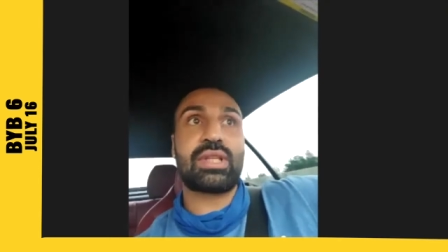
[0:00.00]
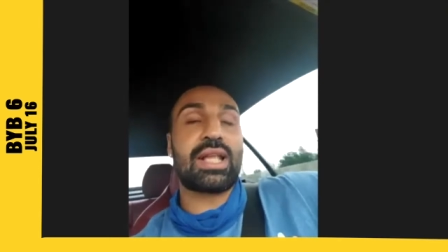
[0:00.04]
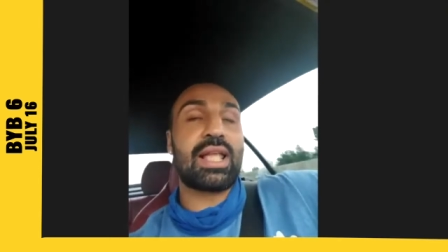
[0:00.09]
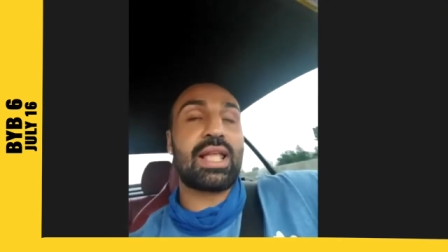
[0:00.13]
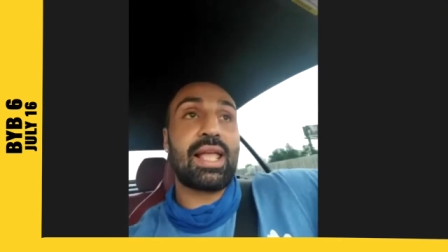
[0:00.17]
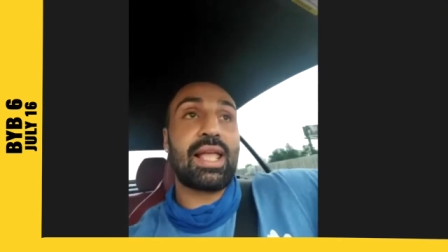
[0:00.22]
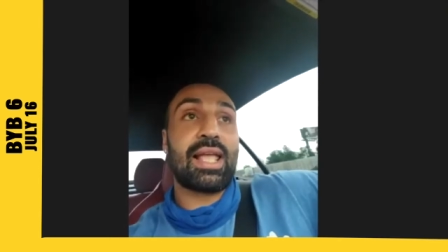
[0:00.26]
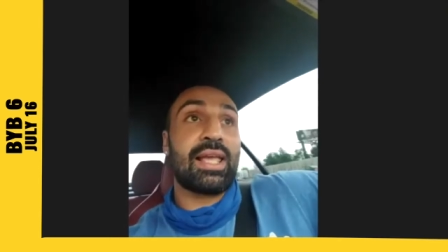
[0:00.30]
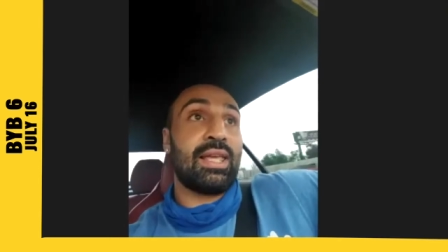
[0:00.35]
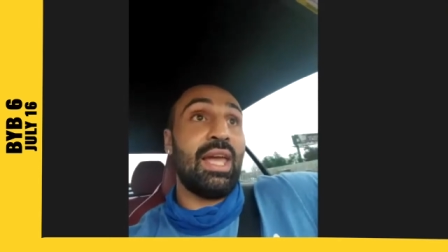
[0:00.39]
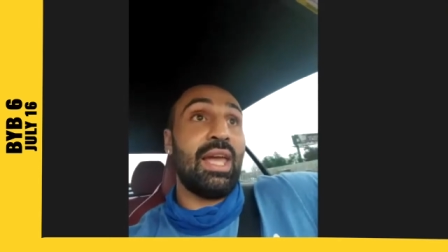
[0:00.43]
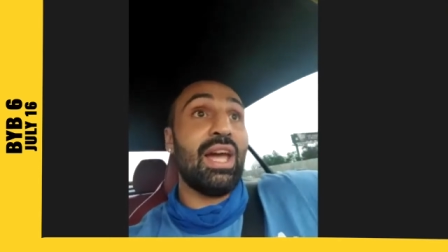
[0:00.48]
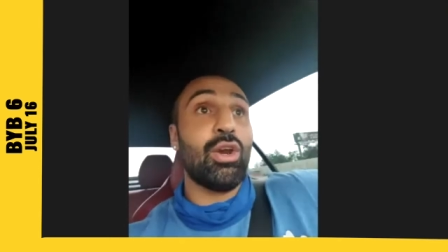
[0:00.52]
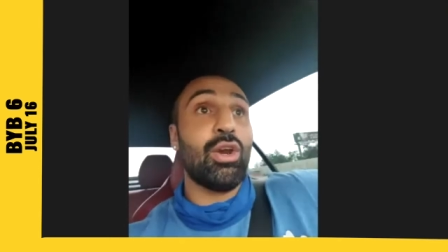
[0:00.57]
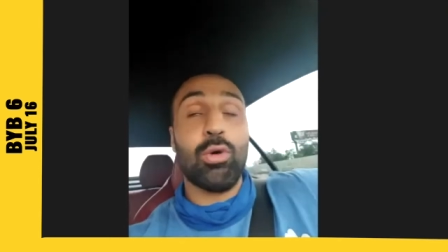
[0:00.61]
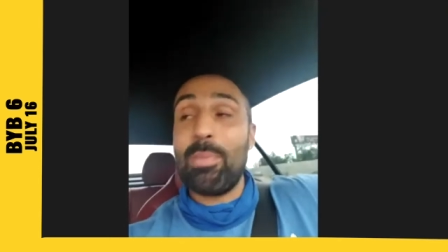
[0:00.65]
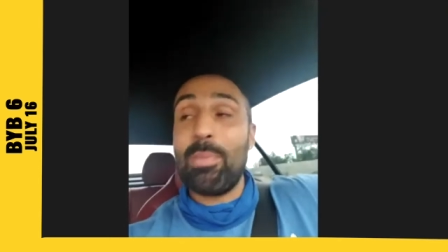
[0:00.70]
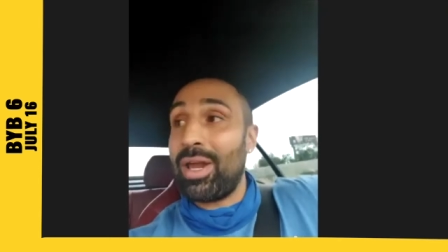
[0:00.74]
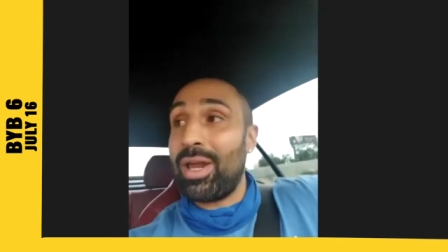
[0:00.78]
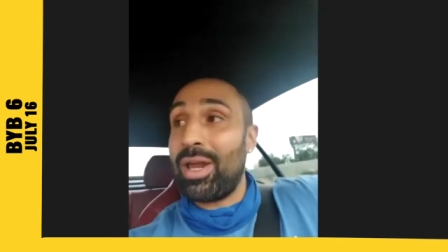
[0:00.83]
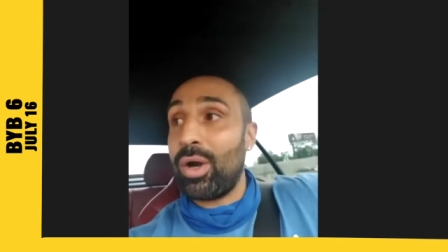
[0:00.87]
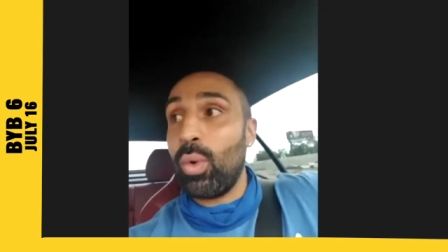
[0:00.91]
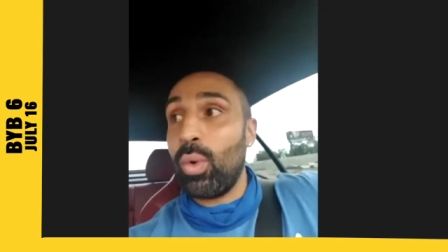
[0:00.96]
yeah, no
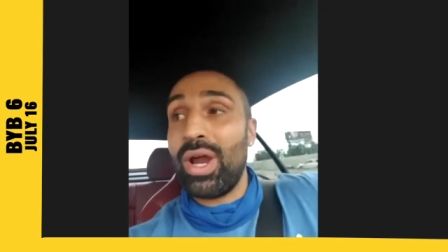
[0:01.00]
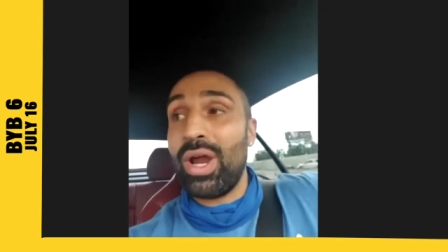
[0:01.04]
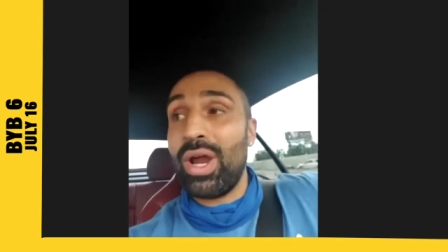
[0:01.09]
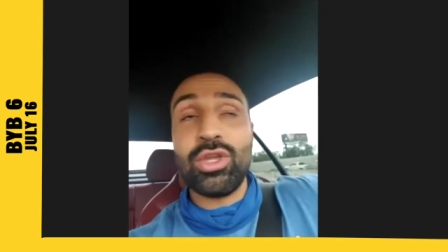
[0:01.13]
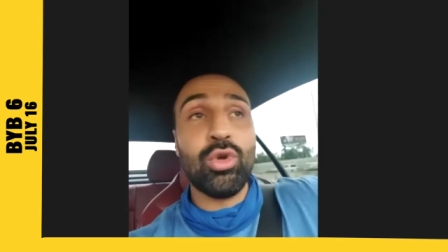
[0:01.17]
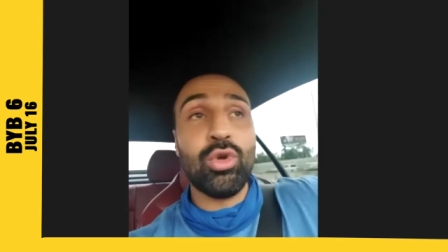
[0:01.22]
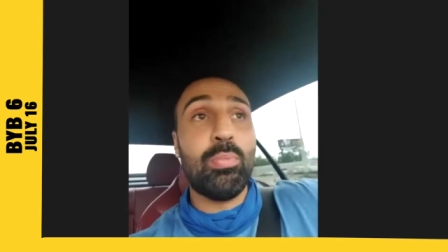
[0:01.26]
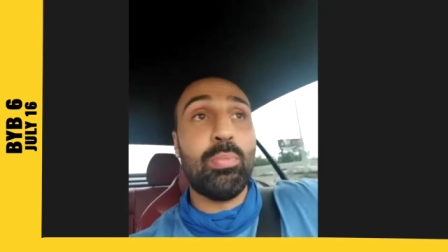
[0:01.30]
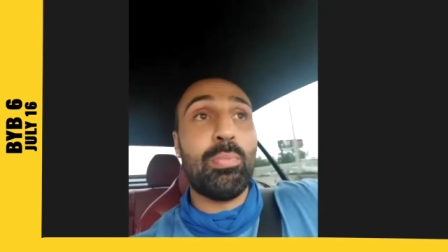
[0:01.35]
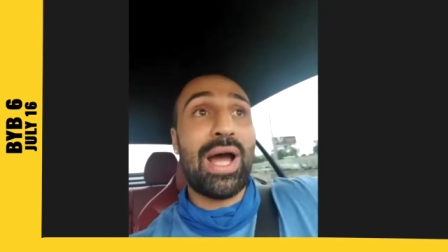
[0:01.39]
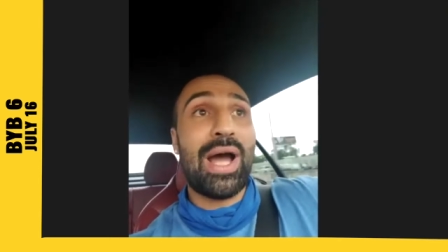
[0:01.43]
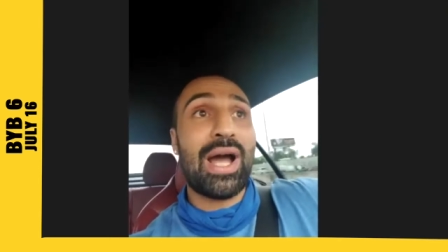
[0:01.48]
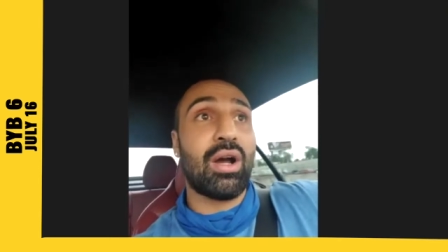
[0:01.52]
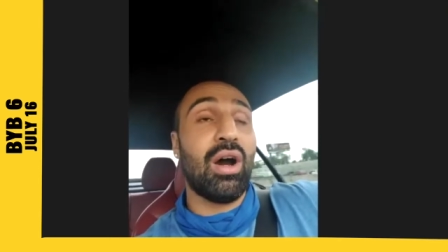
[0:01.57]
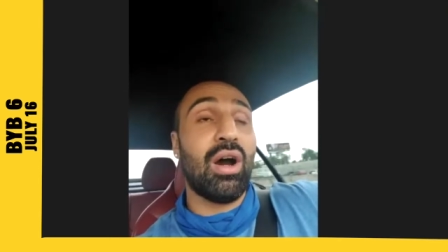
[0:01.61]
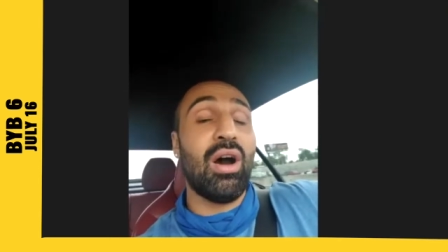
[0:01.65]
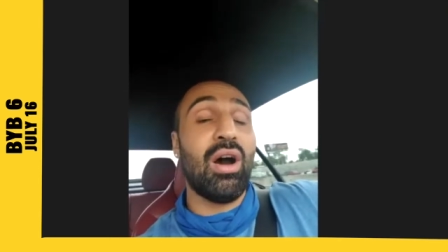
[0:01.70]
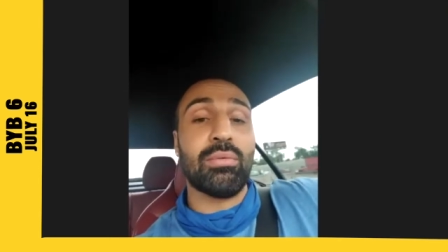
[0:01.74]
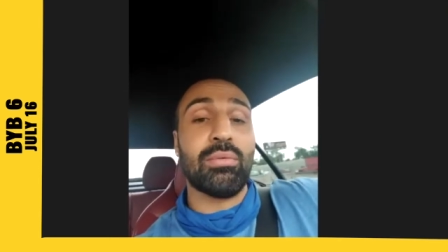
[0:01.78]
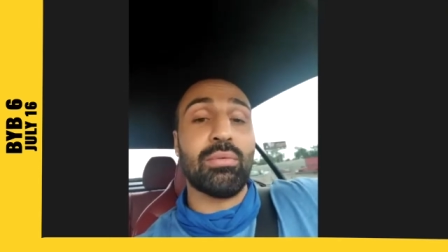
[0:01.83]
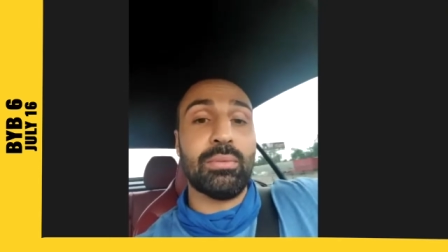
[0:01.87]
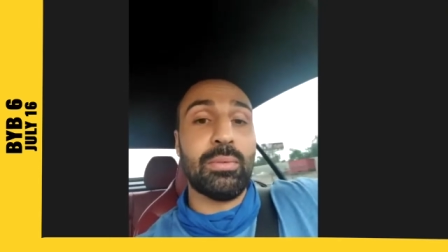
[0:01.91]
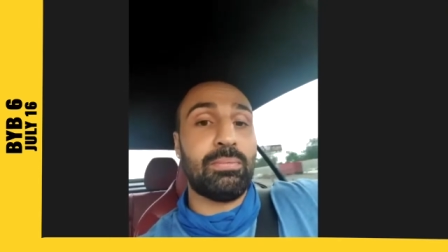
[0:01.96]
matter where you back
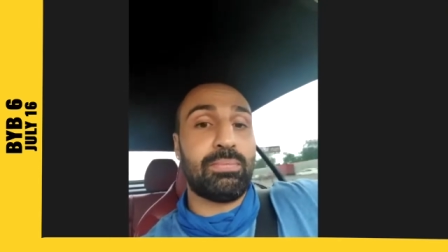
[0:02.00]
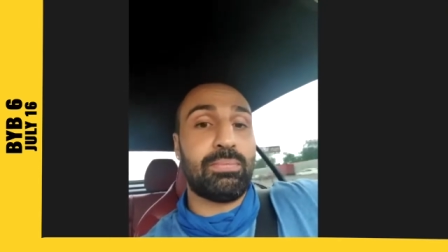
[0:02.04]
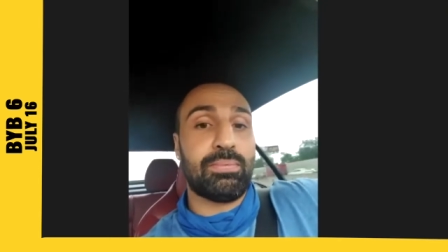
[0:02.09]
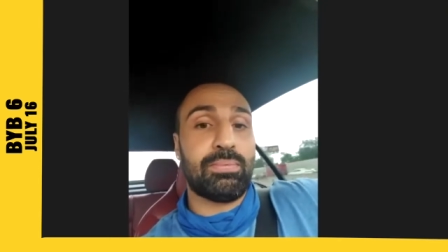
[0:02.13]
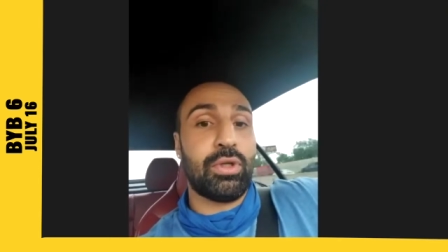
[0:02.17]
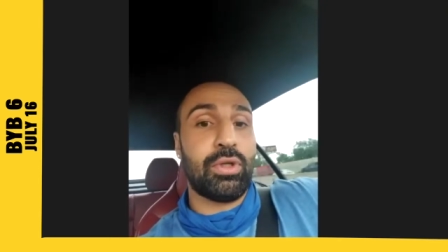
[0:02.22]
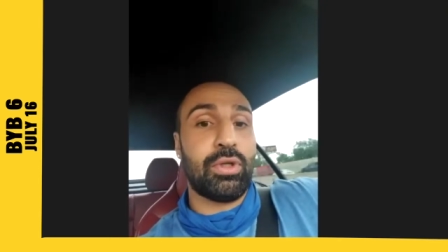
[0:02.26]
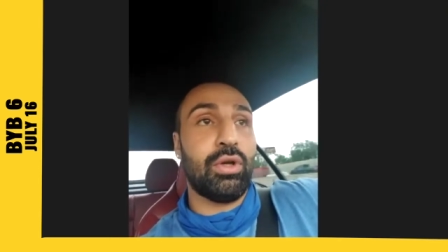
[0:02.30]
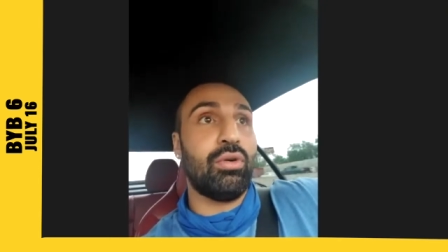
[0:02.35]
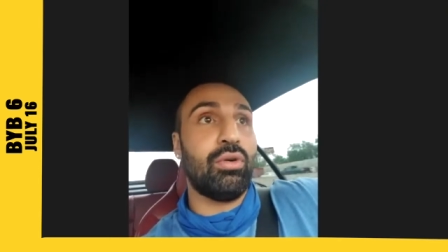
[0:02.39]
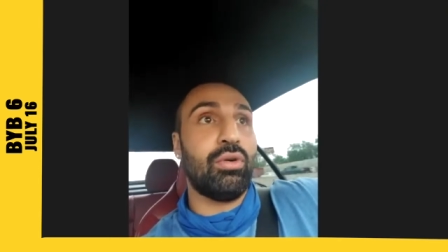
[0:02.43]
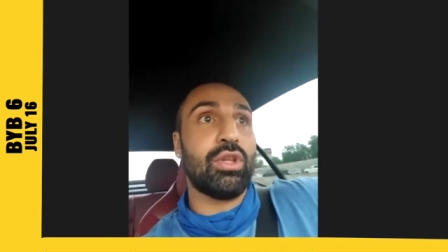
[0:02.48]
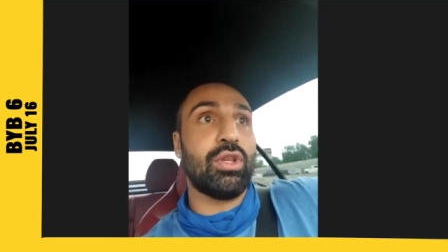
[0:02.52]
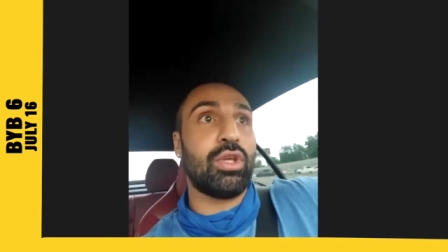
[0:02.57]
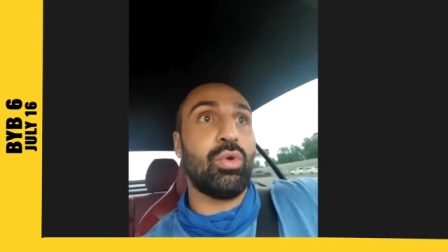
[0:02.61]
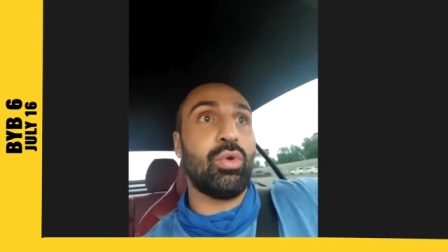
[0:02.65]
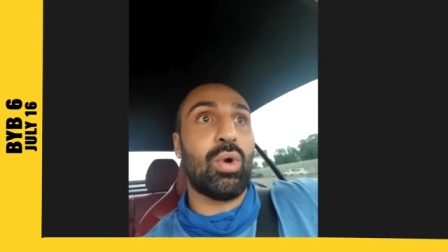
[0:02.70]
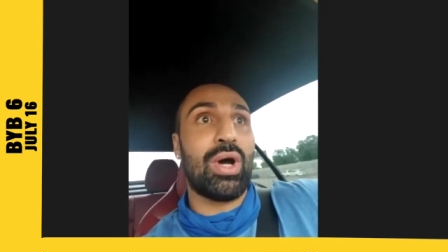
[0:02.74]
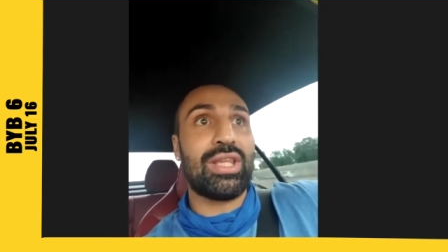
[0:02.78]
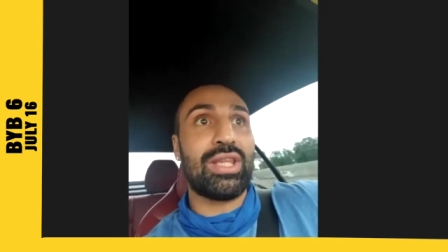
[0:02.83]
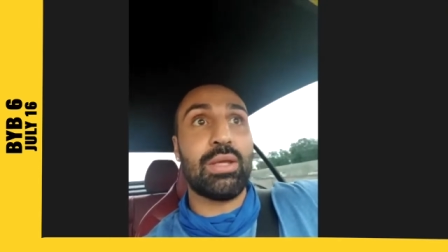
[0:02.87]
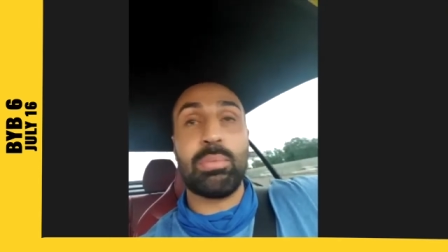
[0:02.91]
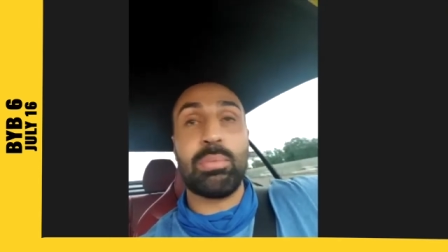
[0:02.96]
up, you're in the
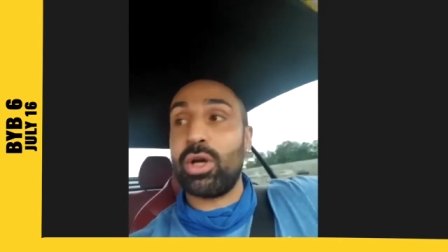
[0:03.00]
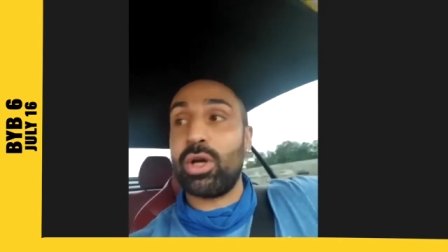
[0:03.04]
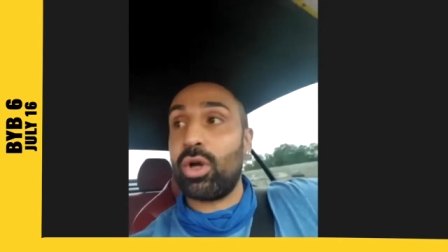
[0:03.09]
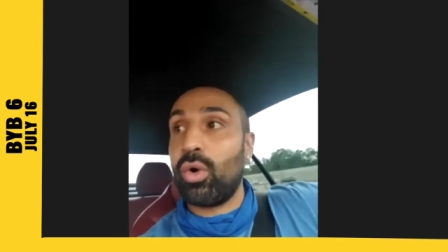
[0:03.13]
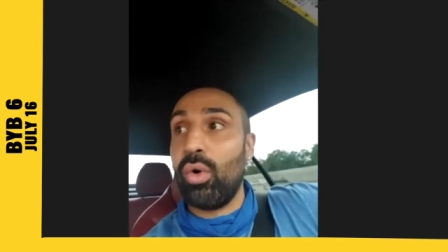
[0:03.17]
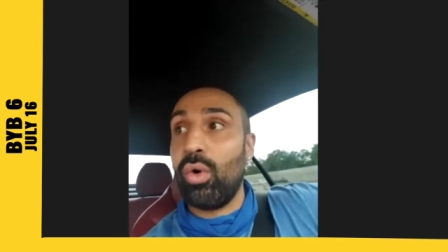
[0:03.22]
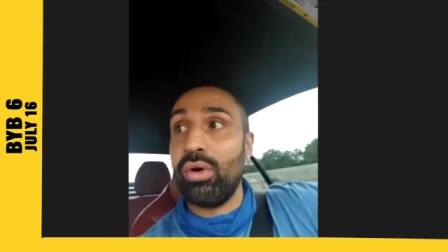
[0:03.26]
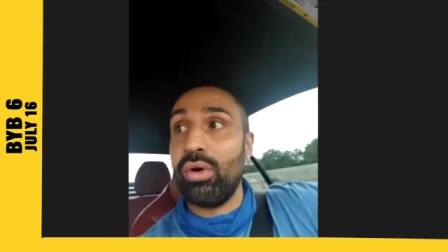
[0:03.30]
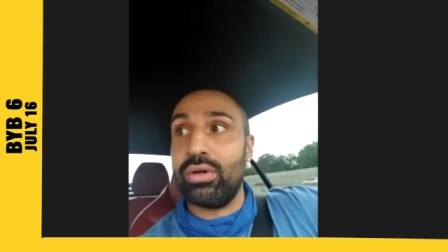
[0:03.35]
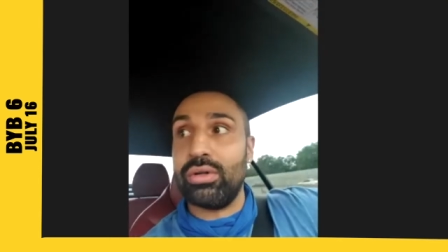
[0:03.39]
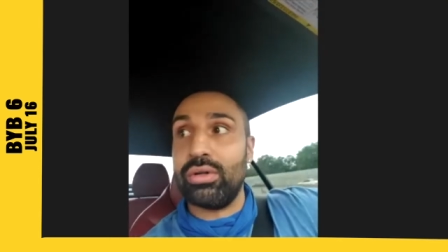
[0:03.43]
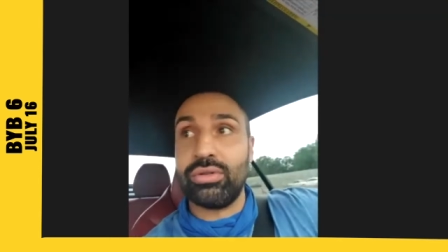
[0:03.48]
you end up in a corner.